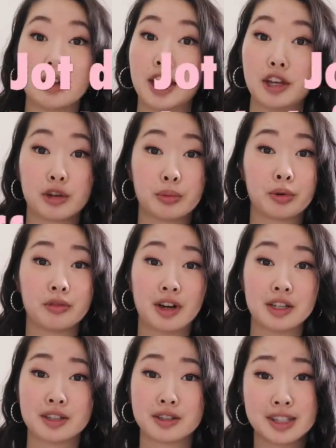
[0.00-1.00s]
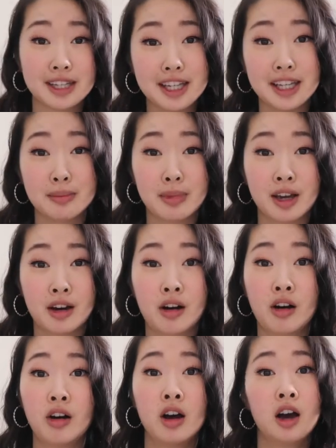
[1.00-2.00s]
like your professor's
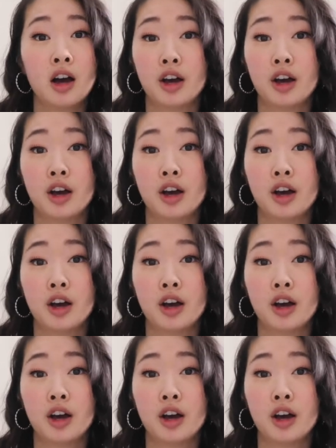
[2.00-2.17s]
email,